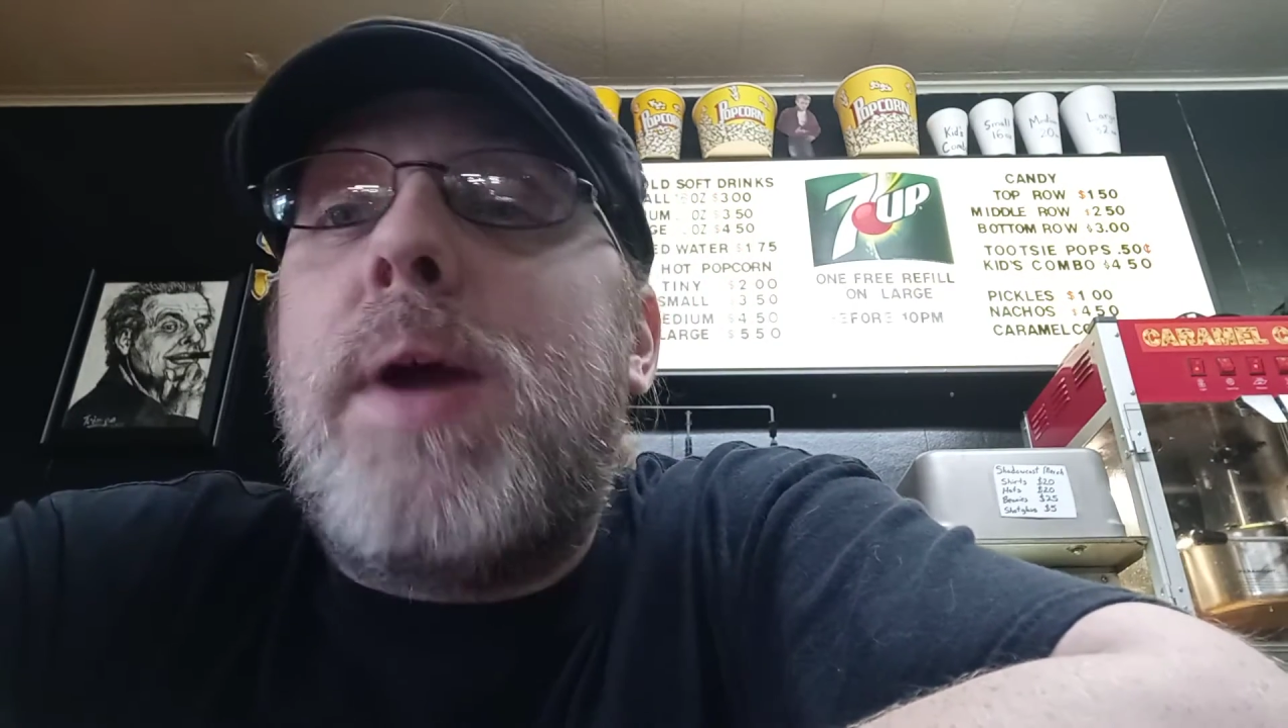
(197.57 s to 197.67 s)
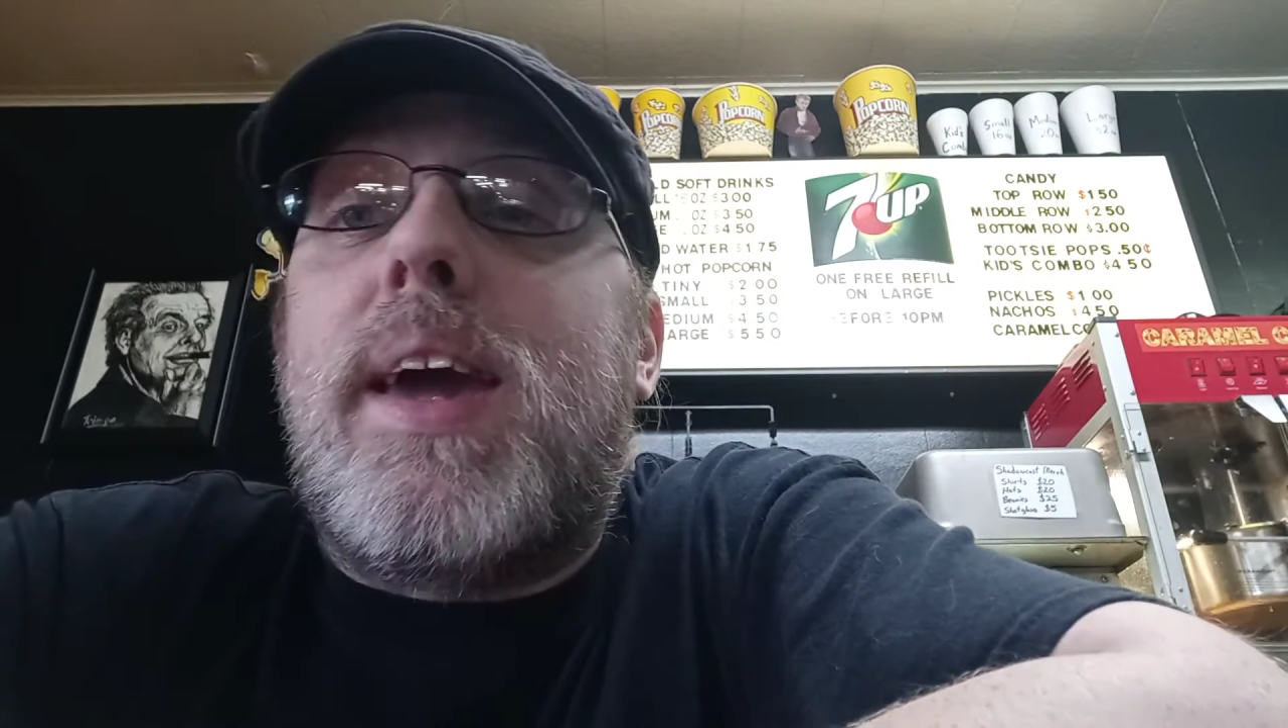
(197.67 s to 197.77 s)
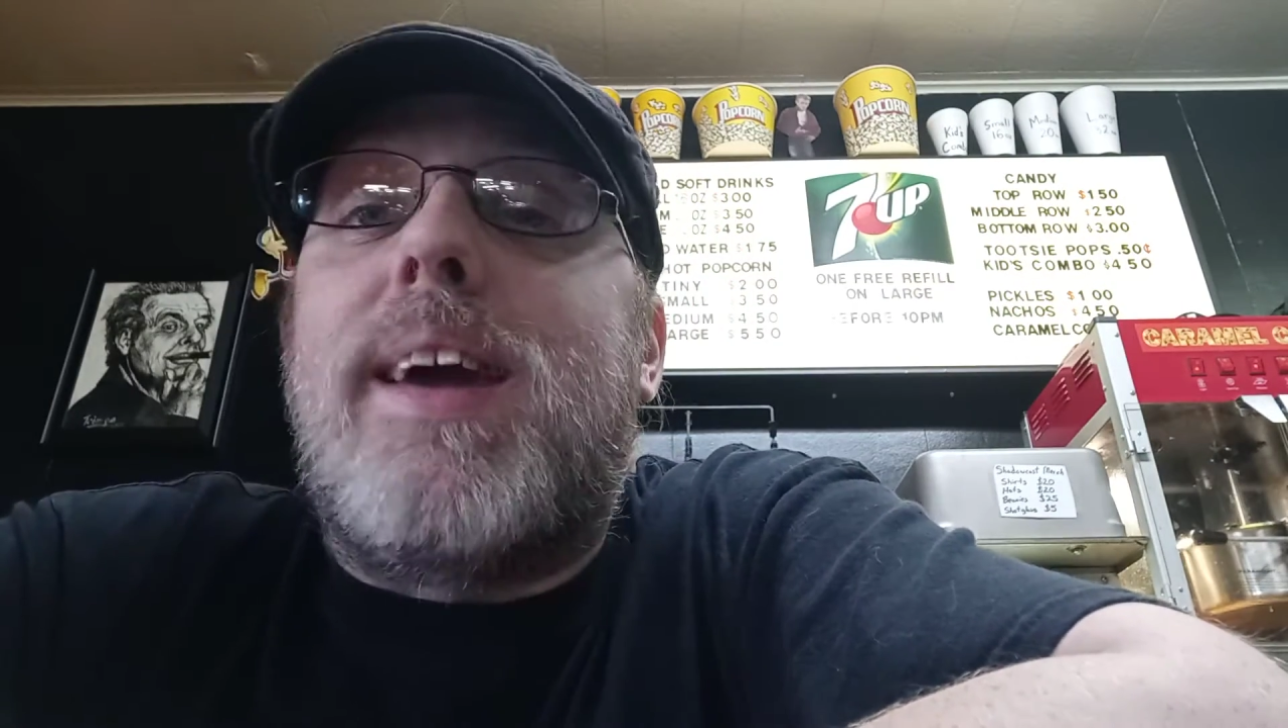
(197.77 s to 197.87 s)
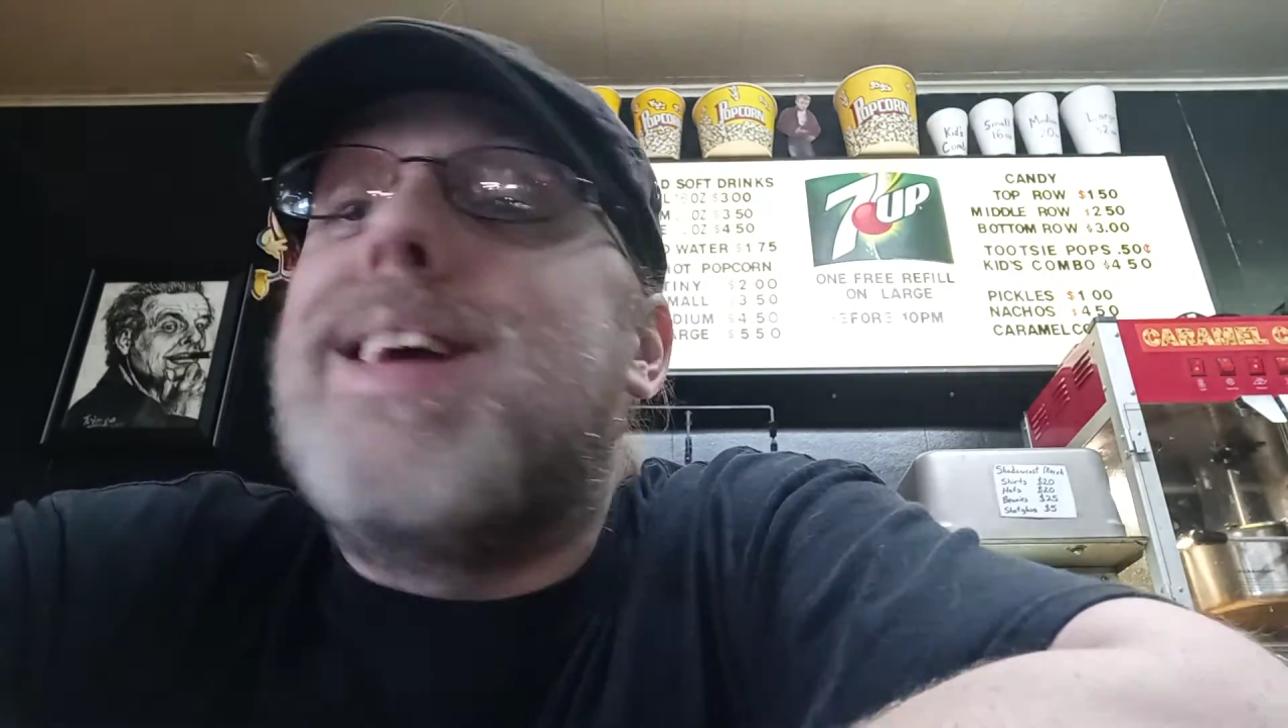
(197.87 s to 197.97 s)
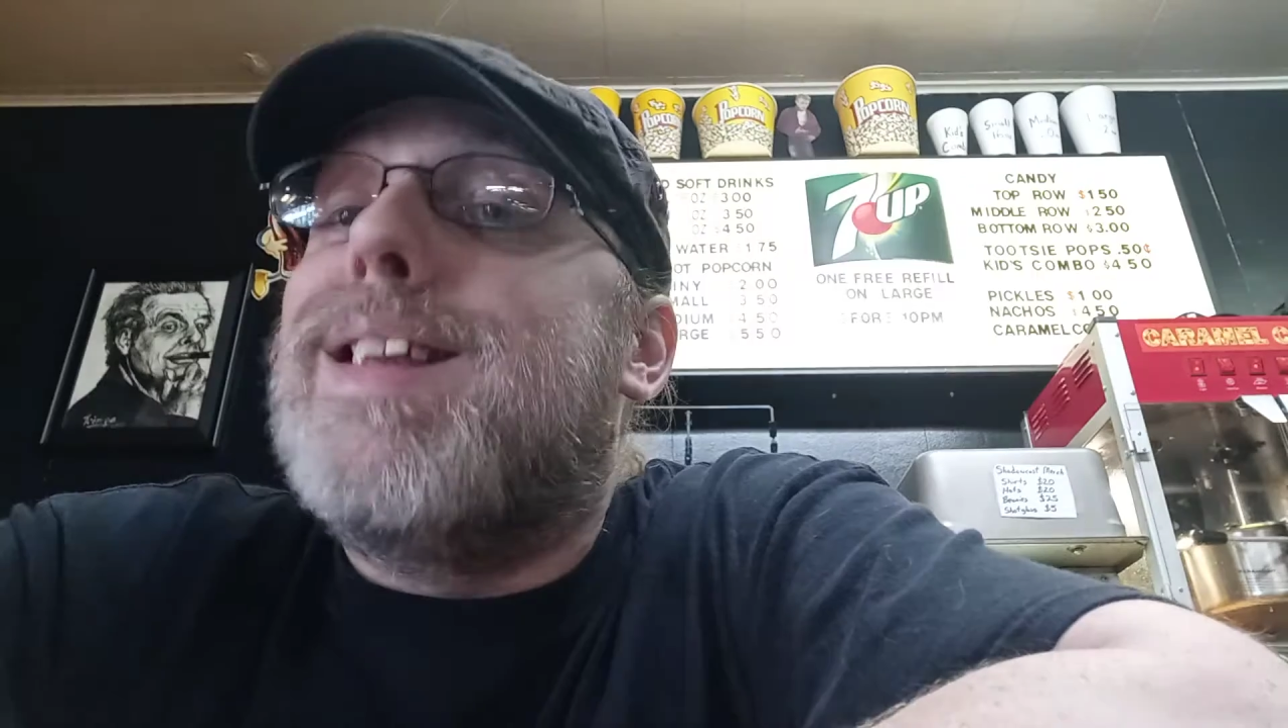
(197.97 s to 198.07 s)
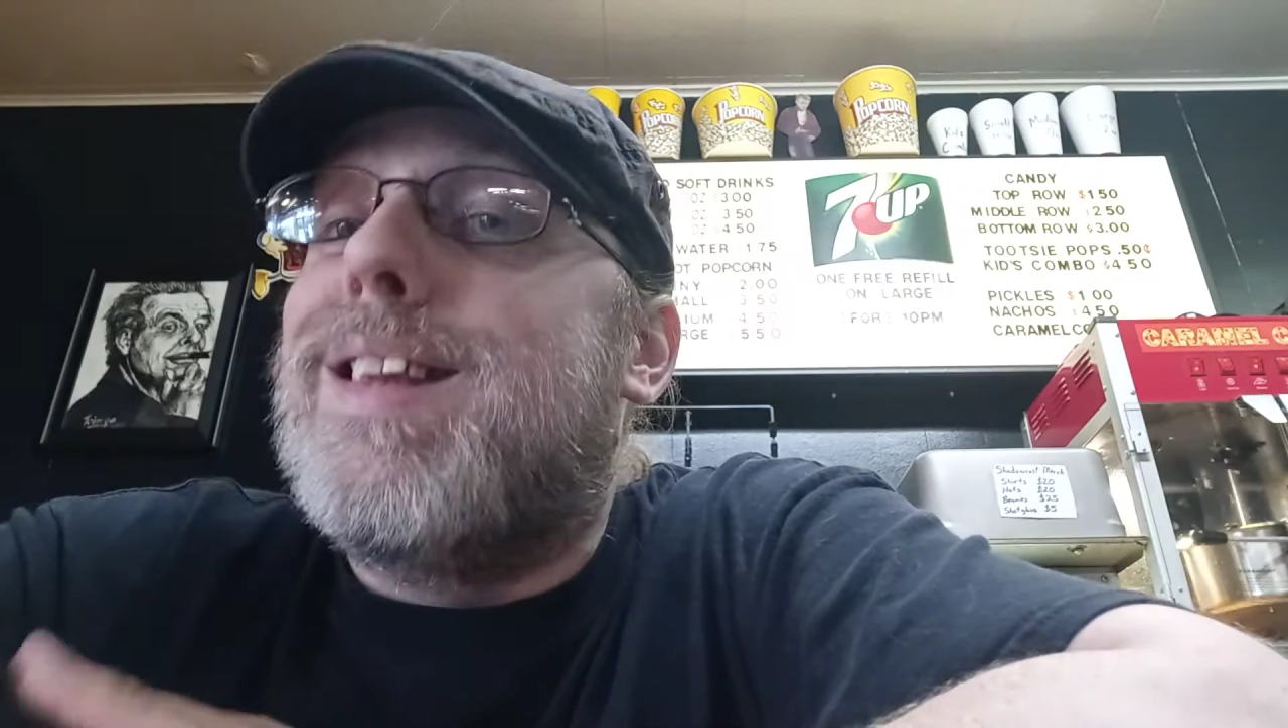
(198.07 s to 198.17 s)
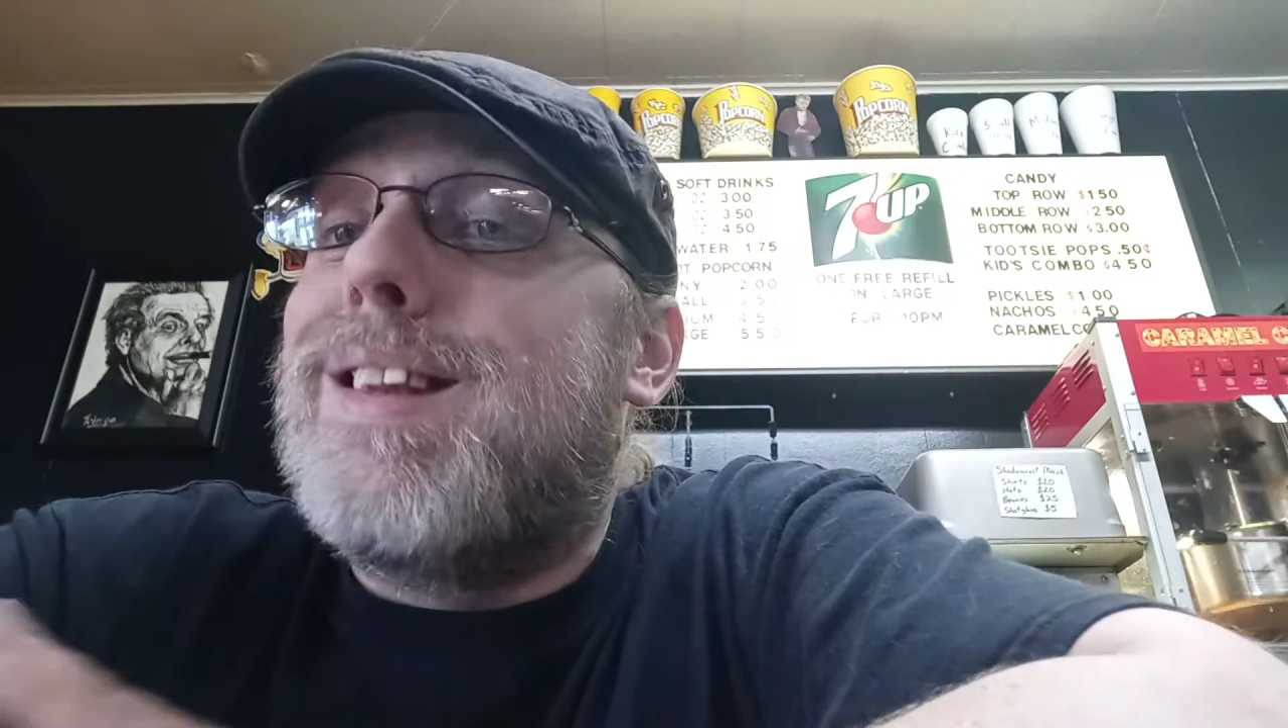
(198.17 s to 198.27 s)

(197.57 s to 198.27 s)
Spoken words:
being,